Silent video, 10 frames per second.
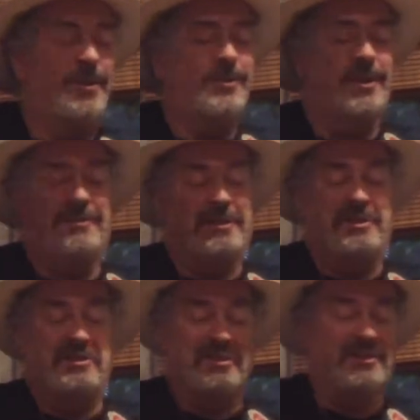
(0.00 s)
Okay,
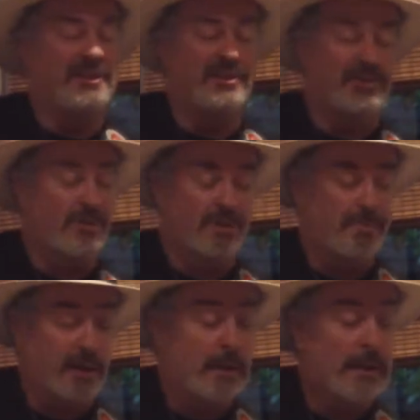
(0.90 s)
easy chord
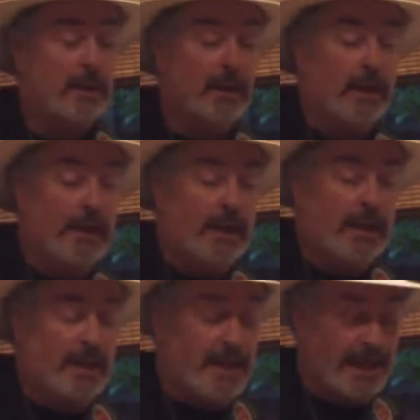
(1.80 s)
to play.
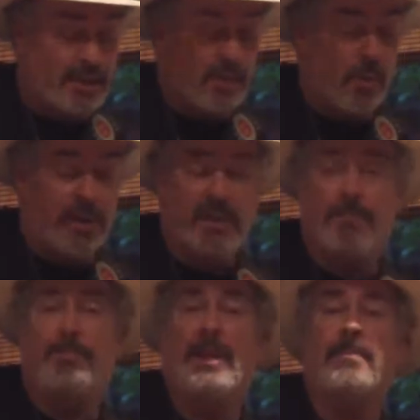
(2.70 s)
Next chord is a
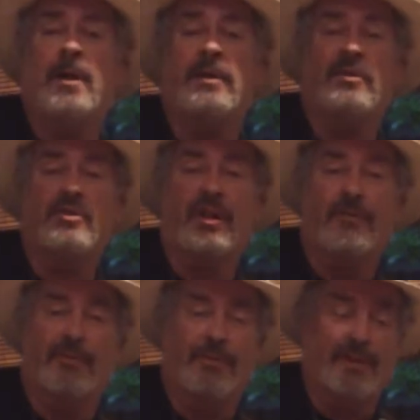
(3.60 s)
B minor
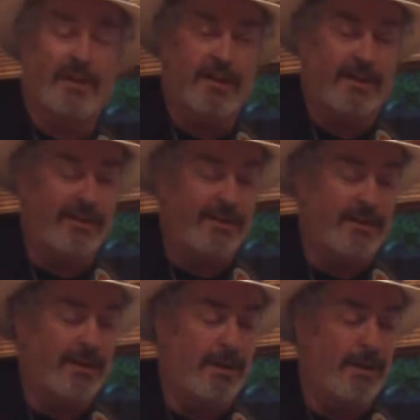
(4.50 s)
7th, and
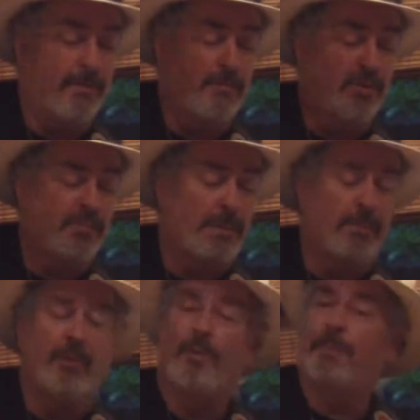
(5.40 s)
most
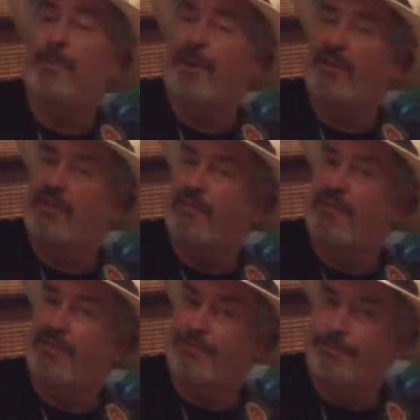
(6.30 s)
people know the B minor
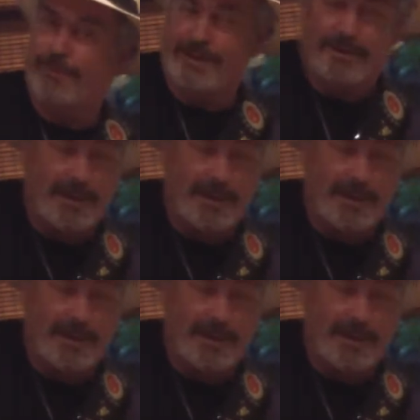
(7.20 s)
7th right